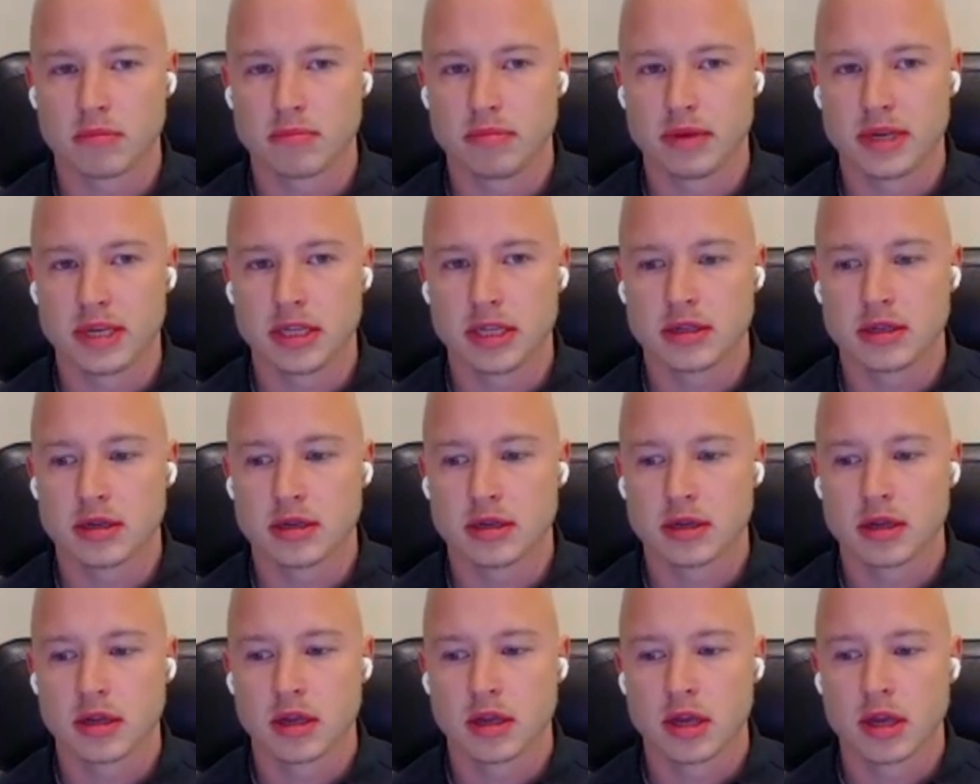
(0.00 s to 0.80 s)
to
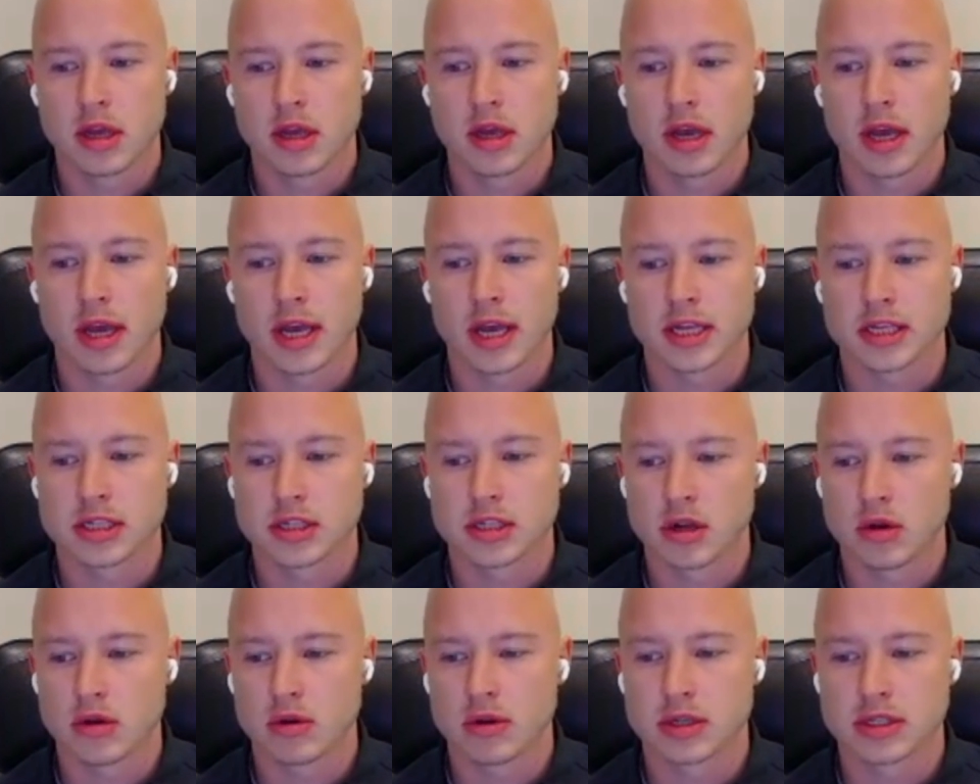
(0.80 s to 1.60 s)
compete
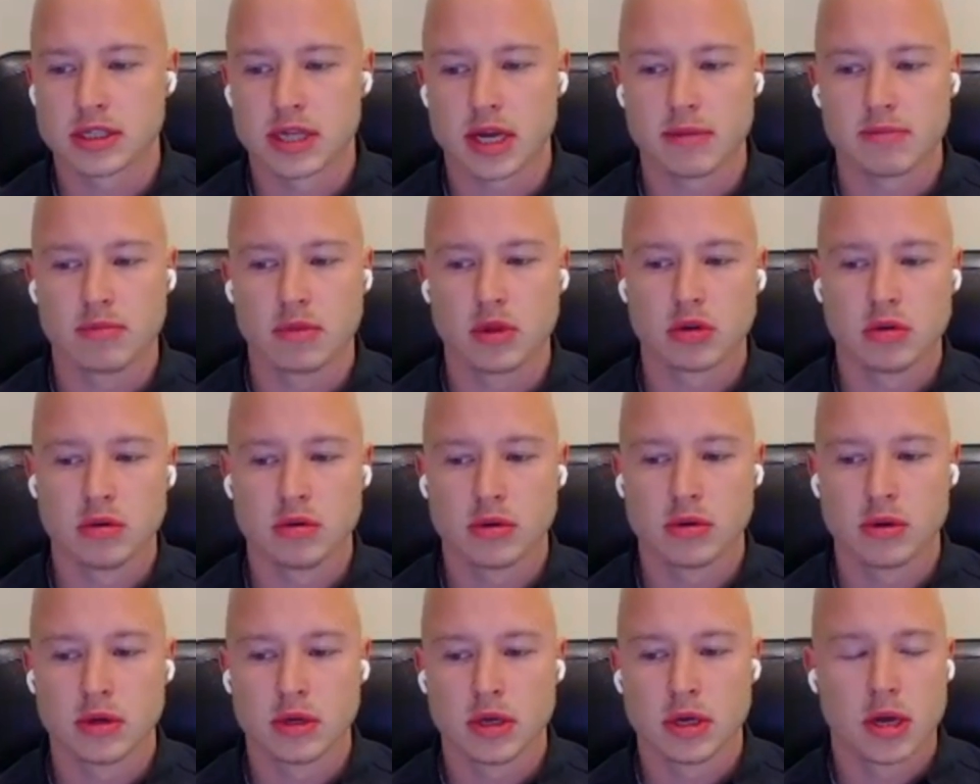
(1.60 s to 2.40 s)
as long as I'm
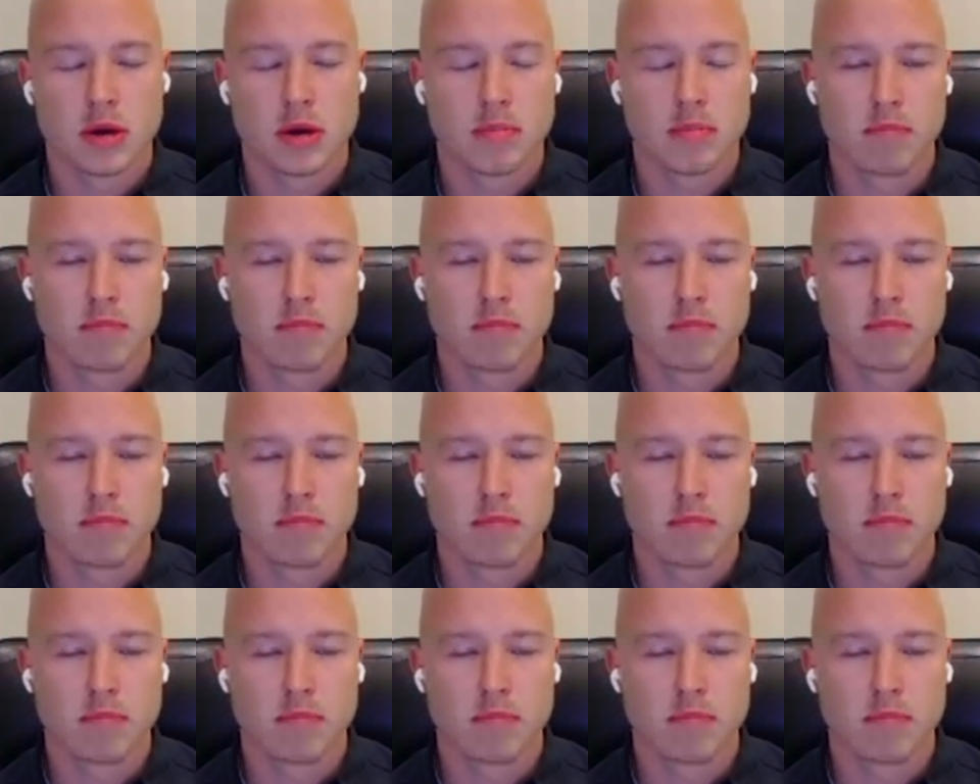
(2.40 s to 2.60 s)
neutral.